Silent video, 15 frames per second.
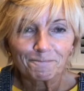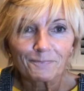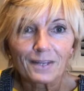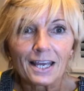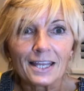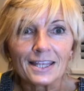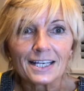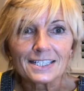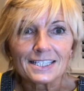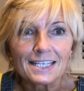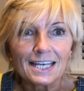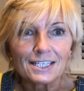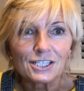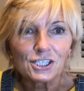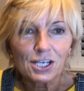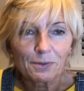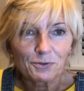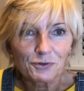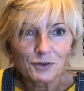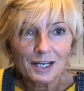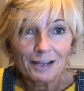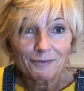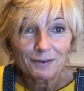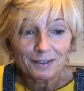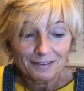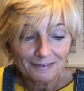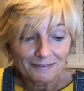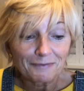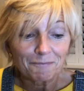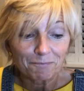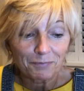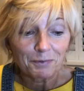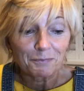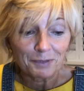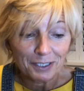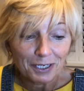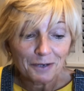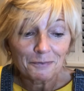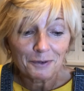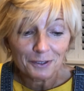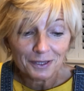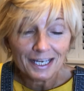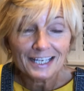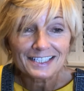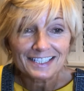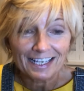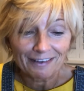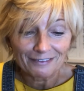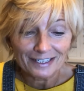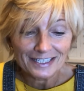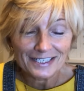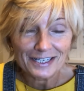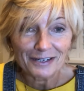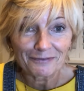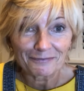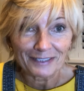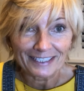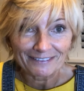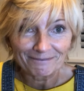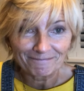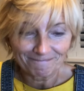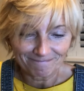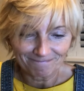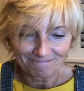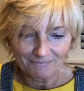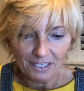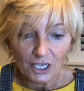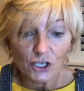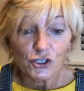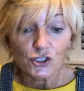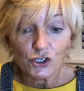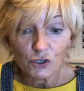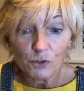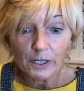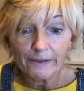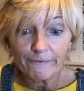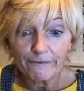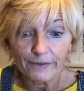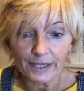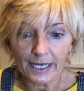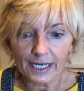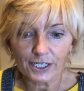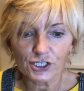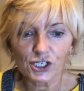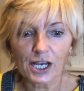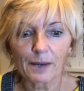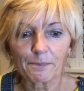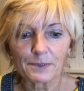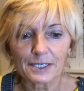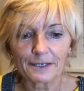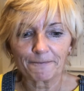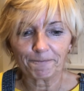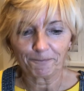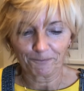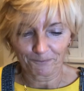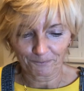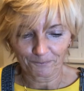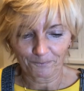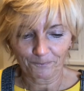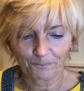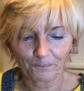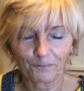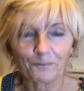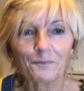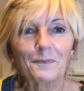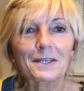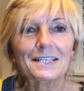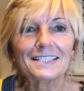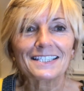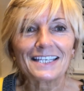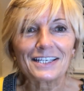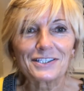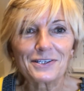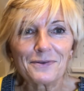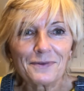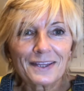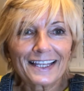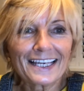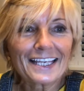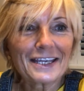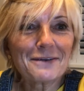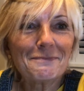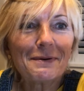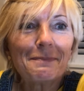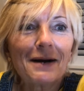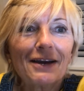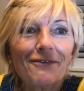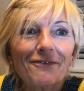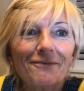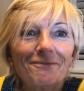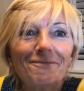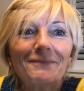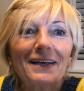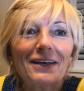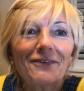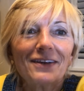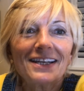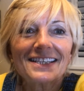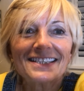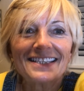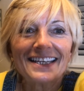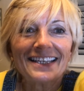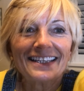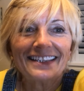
And that's the end of chapter 11. But we know what that sound is, don't we? Tune in for the next chapter. See you soon. Thank you. Bye-bye. Thank you for listening.